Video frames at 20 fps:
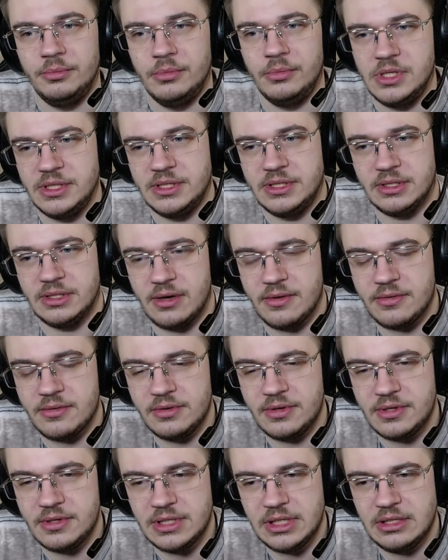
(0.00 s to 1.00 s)
But other
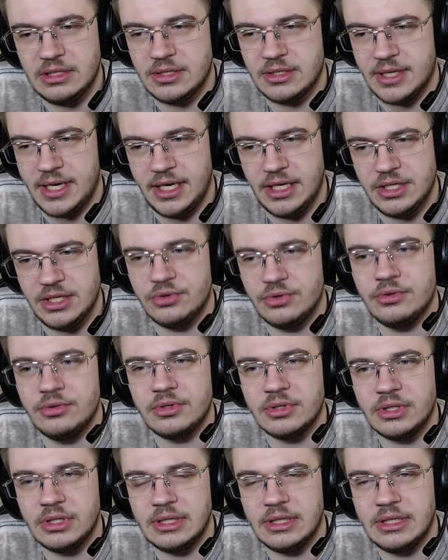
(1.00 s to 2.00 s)
than that, I don't
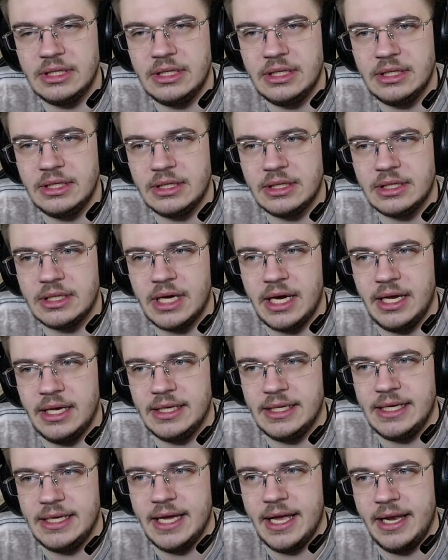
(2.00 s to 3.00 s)
kinda
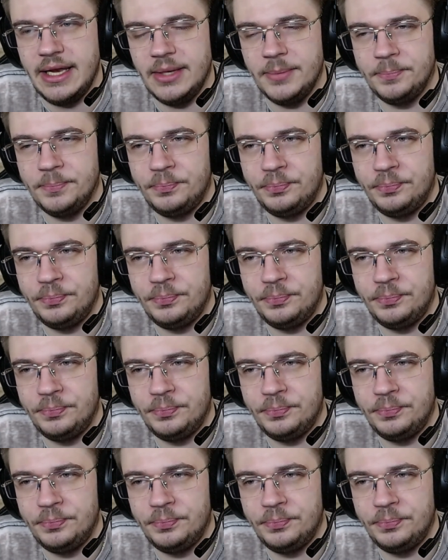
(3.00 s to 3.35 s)
get it.